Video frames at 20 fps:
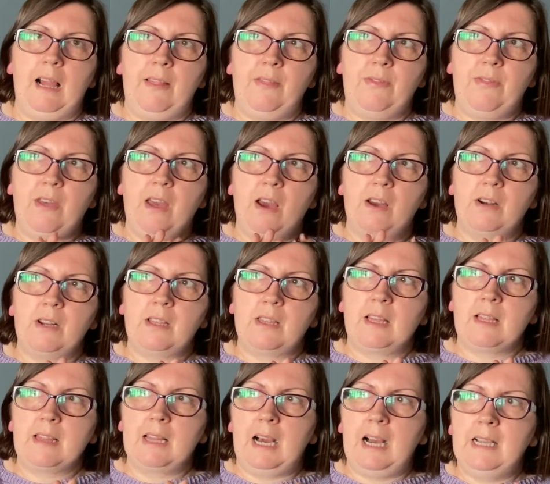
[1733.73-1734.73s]
The only
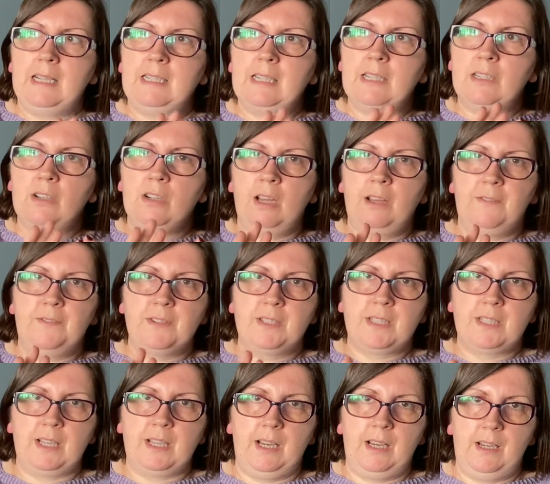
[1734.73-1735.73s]
thing that I didn't know for
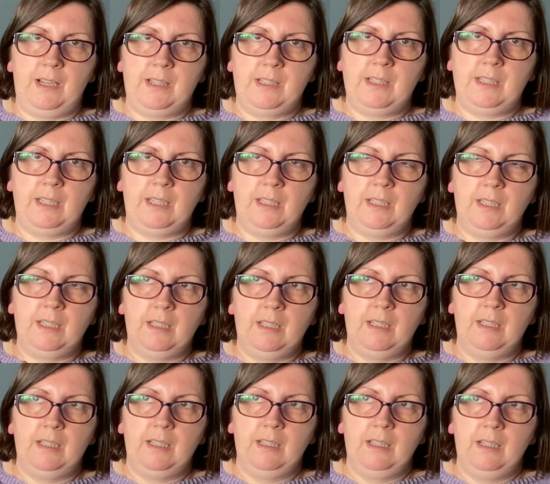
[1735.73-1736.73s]
certain,
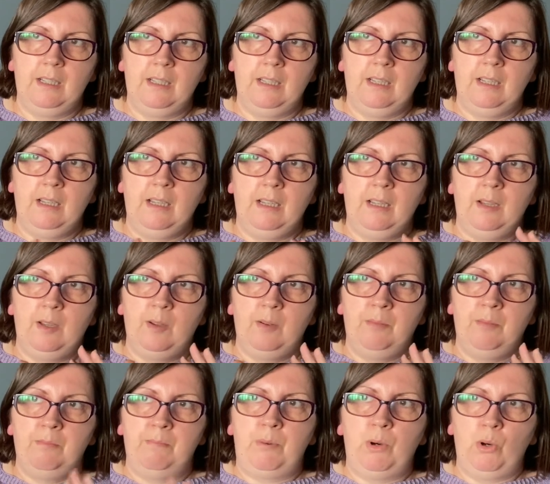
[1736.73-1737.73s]

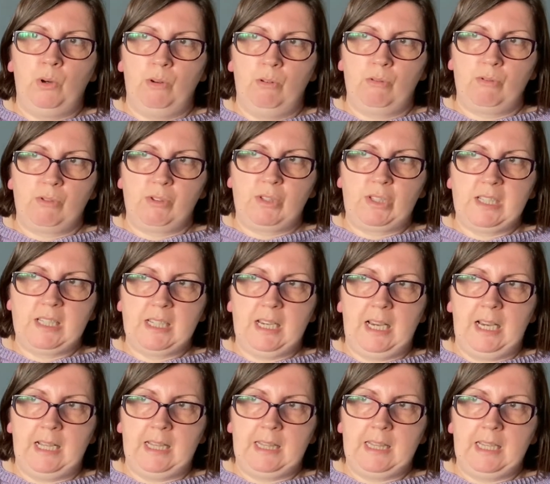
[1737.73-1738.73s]
but
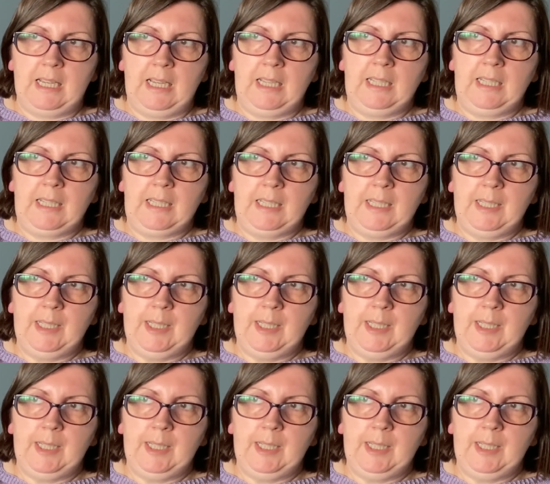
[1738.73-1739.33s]
I think